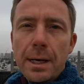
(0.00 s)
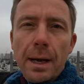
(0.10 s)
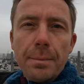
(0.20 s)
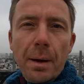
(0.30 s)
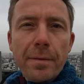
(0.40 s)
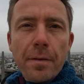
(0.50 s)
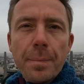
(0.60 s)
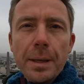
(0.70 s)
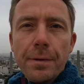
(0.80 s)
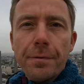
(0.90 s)
time I've ever
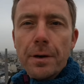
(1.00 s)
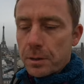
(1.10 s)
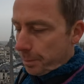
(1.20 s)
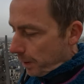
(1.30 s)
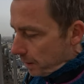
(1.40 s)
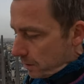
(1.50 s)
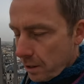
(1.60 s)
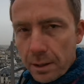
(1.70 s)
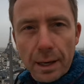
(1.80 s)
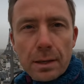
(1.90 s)
been the first
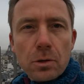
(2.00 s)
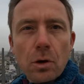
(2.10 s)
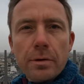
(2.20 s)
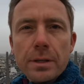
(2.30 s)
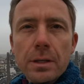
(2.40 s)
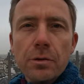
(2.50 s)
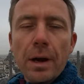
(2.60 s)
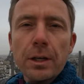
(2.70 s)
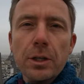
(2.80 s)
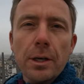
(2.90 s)
person at a tourist
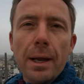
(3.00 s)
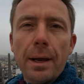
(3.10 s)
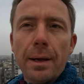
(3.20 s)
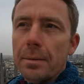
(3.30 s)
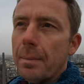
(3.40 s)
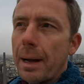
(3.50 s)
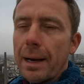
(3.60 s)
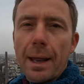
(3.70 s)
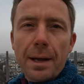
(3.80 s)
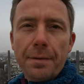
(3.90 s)
attraction in my
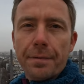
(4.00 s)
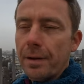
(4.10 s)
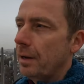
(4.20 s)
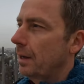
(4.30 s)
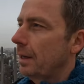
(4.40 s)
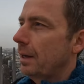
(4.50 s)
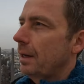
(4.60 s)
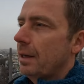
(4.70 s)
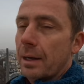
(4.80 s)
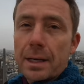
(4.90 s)
life.
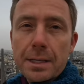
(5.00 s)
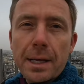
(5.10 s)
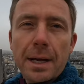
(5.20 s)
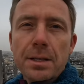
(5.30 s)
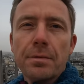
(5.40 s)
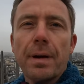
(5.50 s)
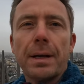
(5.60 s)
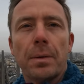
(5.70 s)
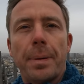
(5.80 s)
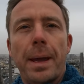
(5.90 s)
It started to
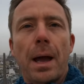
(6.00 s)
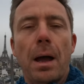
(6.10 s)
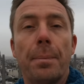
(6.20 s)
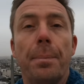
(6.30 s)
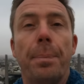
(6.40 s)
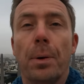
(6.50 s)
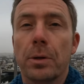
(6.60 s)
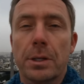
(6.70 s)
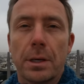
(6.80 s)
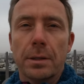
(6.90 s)
rain up here,
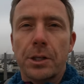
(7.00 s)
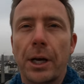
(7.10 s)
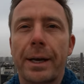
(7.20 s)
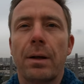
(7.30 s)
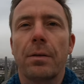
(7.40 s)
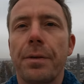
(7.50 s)
but check out the